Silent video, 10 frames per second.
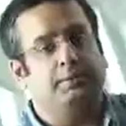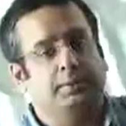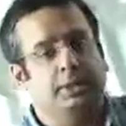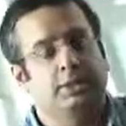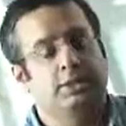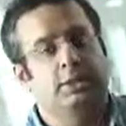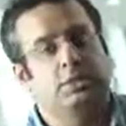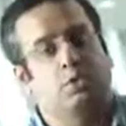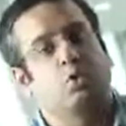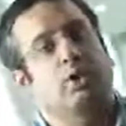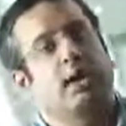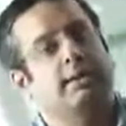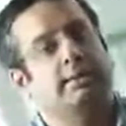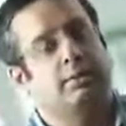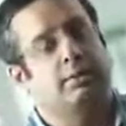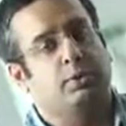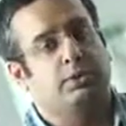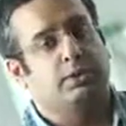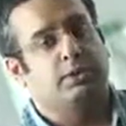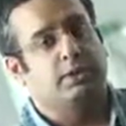Intel Core i7
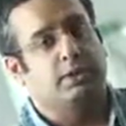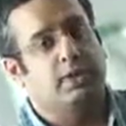processor.